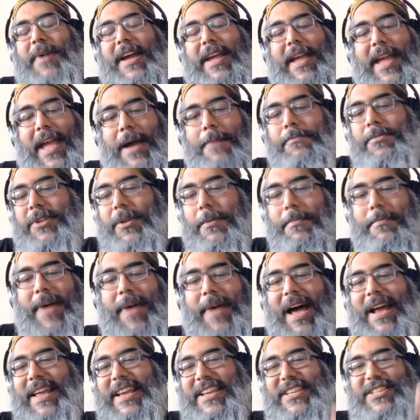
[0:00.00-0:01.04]

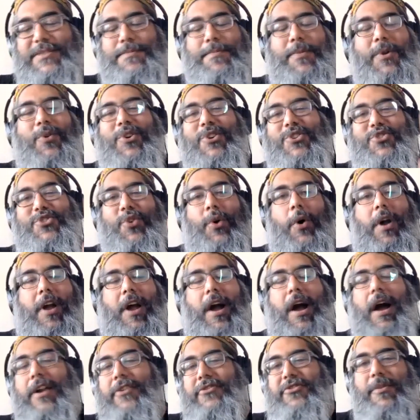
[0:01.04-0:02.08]
emblematic spiritual
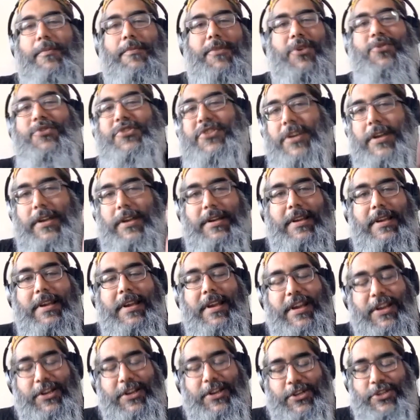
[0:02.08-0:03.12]
contribution
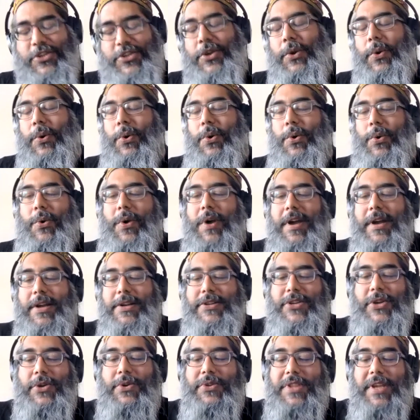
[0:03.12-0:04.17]
to
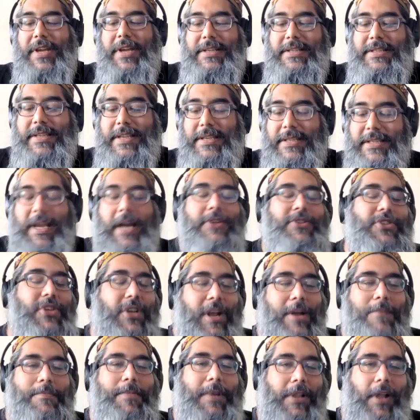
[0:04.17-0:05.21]
the discussion
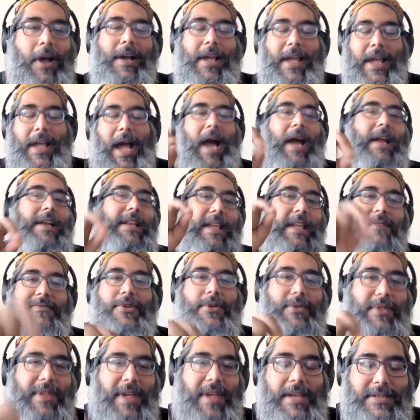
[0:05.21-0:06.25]
on belonging, I'd give you
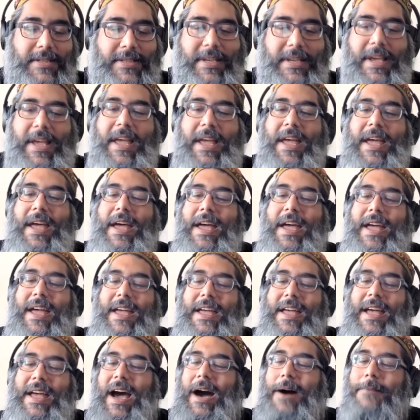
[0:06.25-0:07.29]
this.
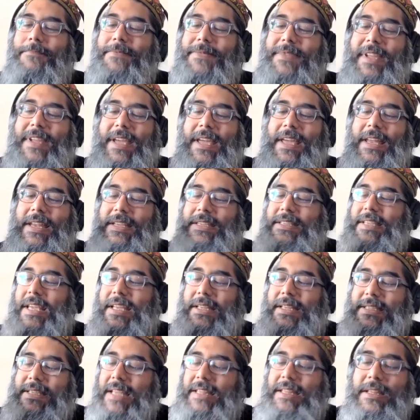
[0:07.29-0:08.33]

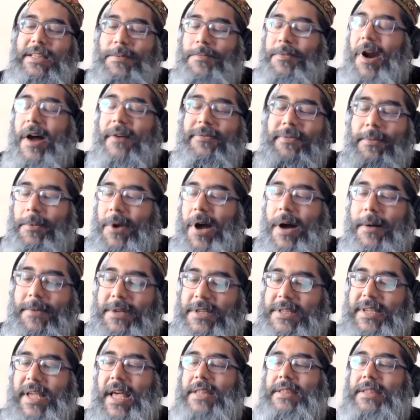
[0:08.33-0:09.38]
It's said that the Prophet Muhammad
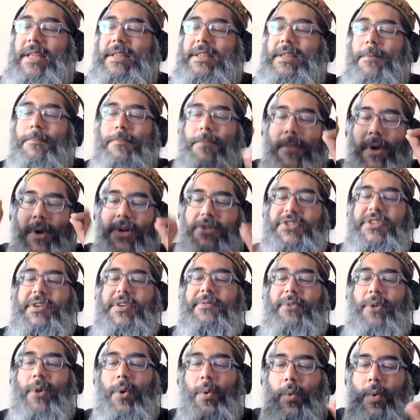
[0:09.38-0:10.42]
said that the
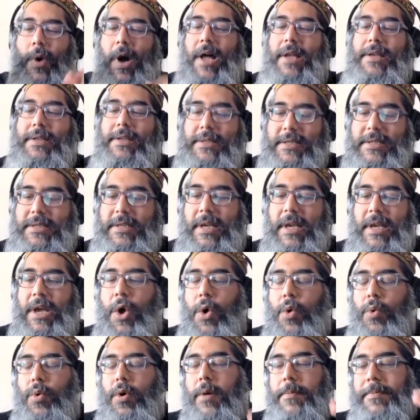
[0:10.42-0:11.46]
merciful ones
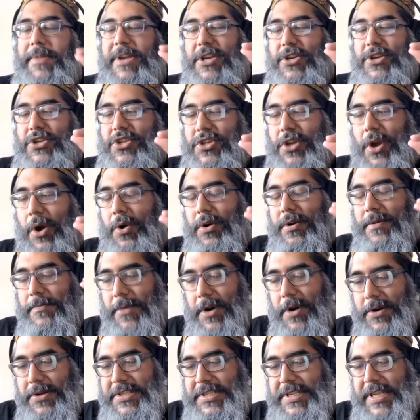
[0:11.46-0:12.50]
will be shown
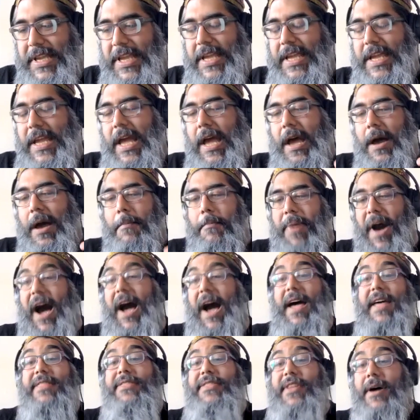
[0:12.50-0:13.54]
mercy
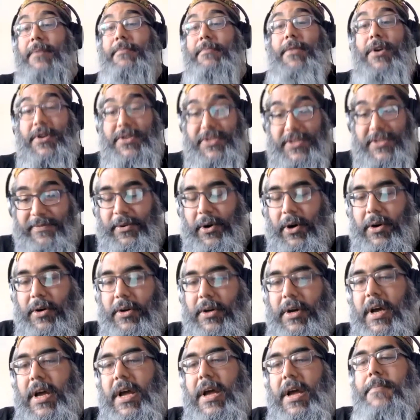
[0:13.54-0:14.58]
by the merciful.
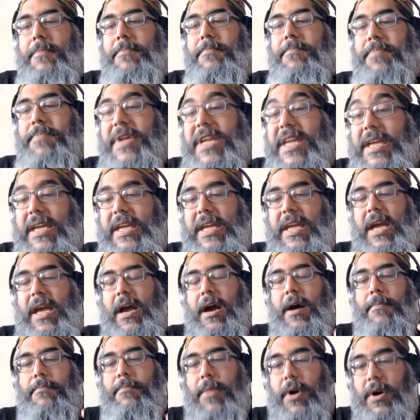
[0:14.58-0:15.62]
Be
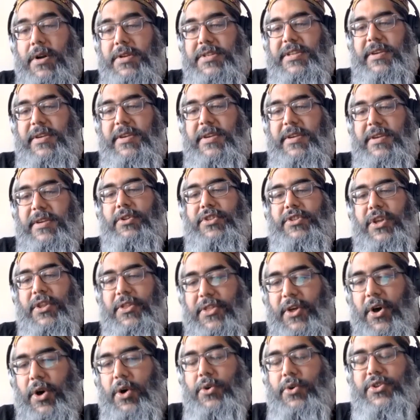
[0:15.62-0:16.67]
merciful to
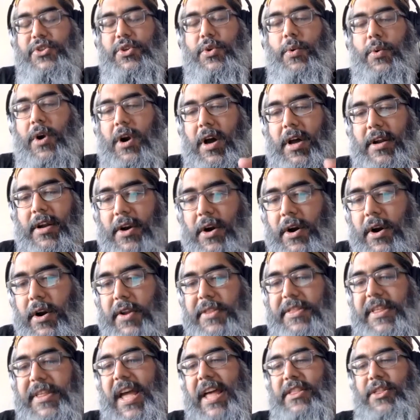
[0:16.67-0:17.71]
those who are on
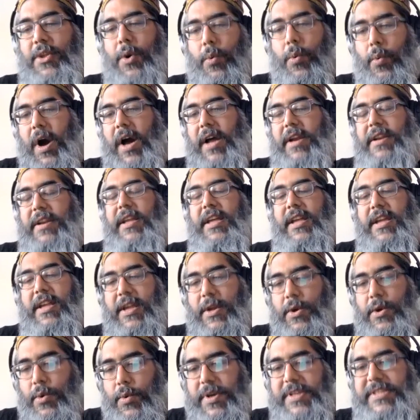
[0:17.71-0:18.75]
earth, and the one
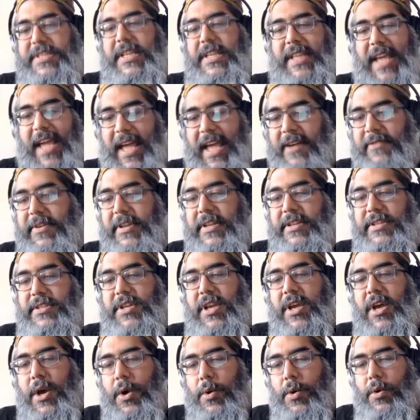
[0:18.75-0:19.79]
who is in the heavens
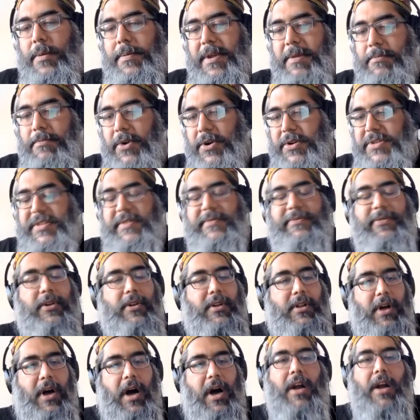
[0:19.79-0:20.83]
will be
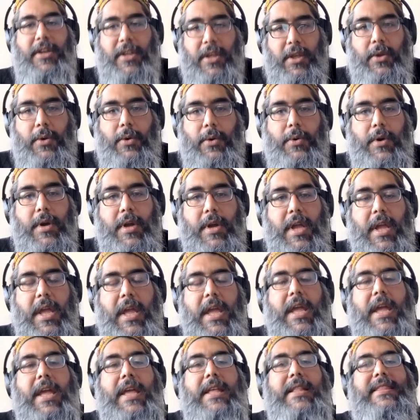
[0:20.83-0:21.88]
merciful on you.
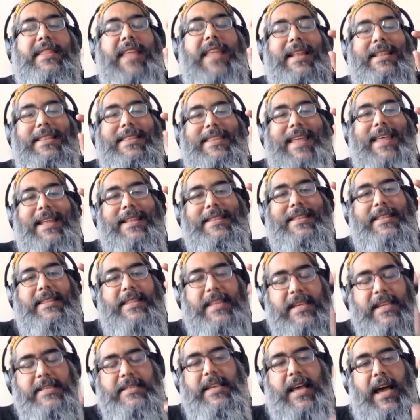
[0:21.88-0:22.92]
That
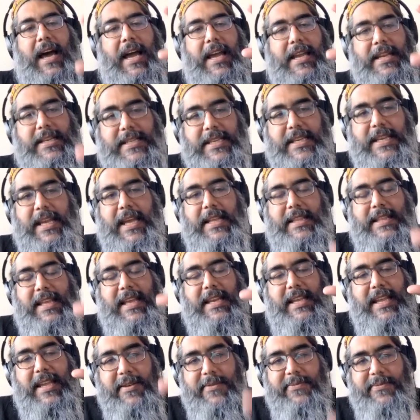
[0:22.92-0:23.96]
this idea that
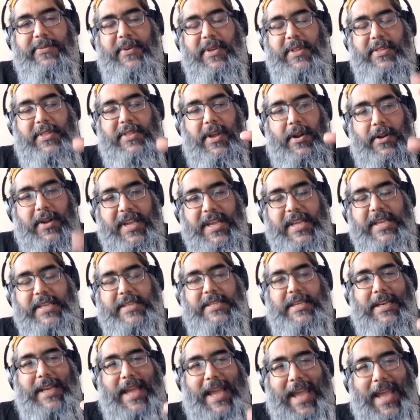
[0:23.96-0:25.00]
if there is
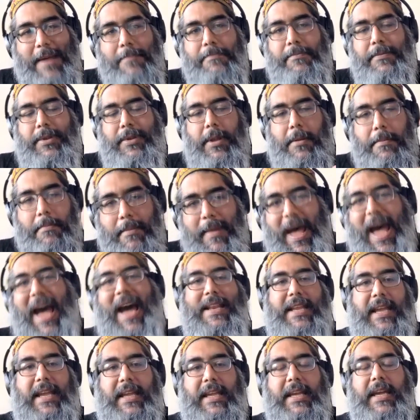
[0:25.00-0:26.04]
an
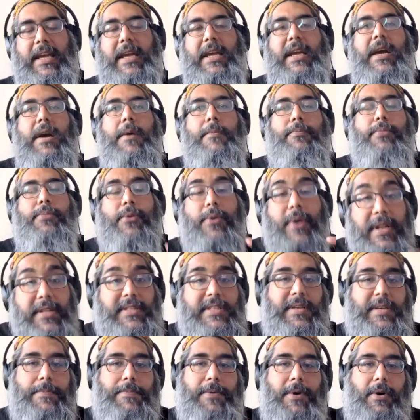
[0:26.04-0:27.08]
emblematic
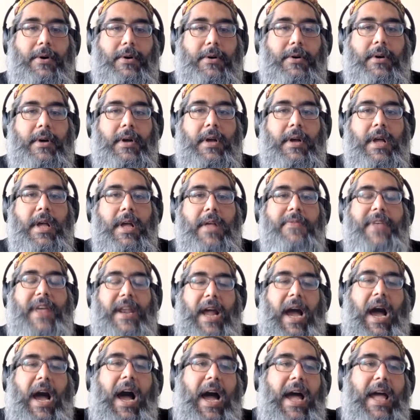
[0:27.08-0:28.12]
principle that
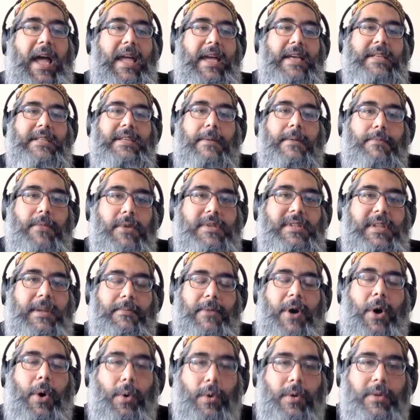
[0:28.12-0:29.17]
I as a Muslim
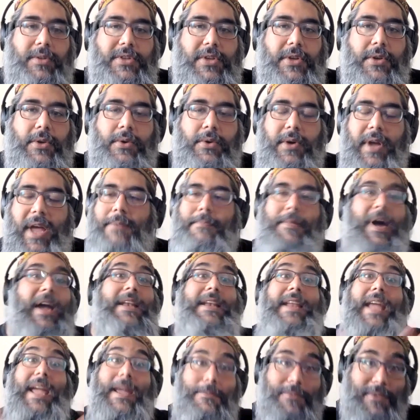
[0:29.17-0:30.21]
hold to, and my
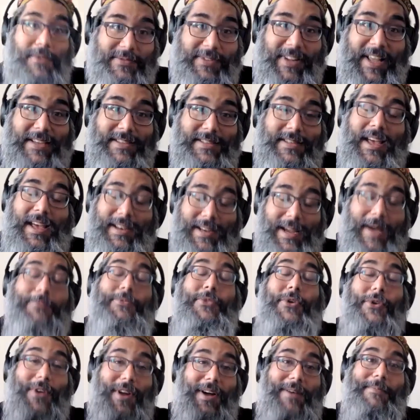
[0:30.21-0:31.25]
name reflects that,
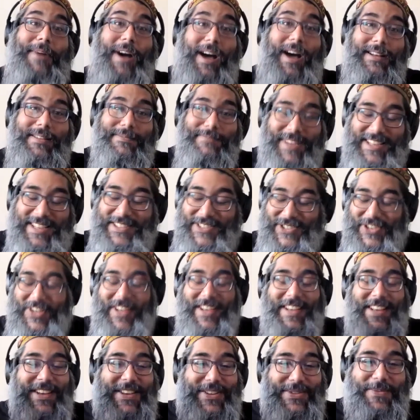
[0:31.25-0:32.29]
Abdul-Rehman
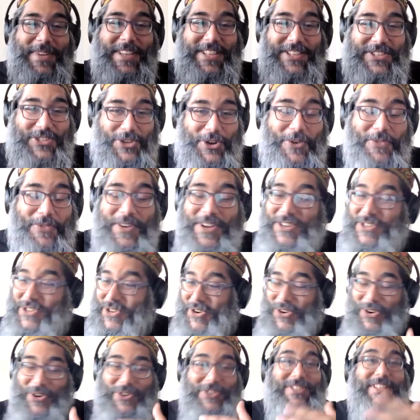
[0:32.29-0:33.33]
means servant
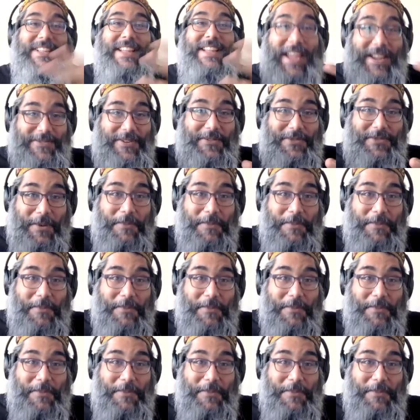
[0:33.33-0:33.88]
or slave of the